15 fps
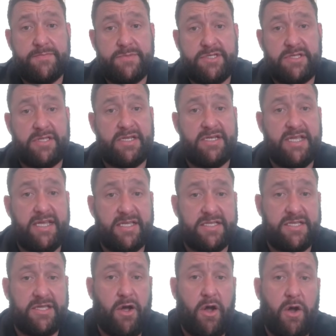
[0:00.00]
So the
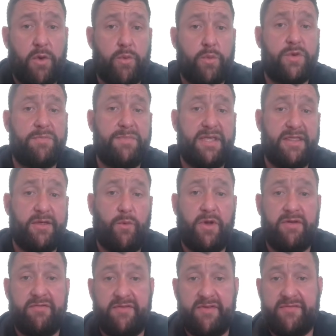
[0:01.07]
DSCR would be the
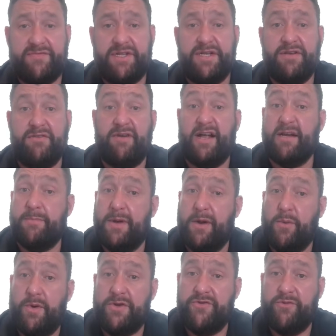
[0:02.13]
150 divided by
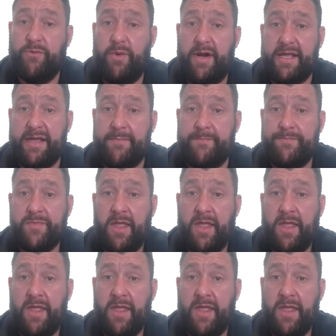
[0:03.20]
120,